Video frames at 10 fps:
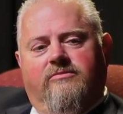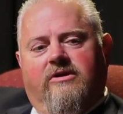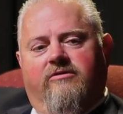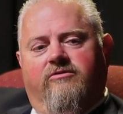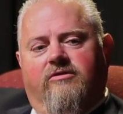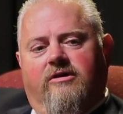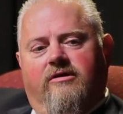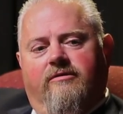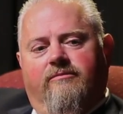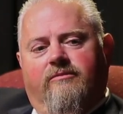It's
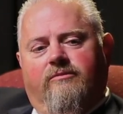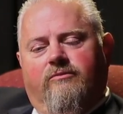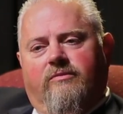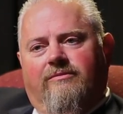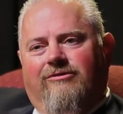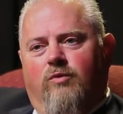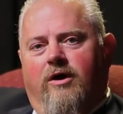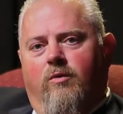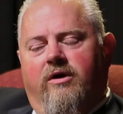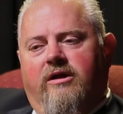that's why
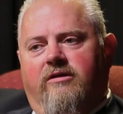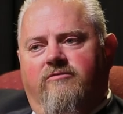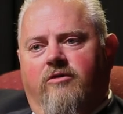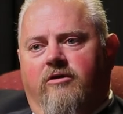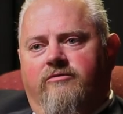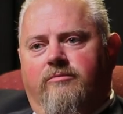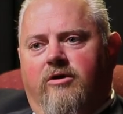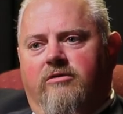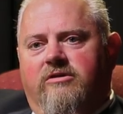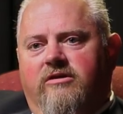I wanted to get involved in
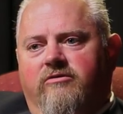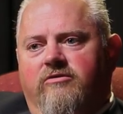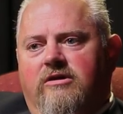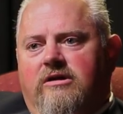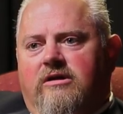politics.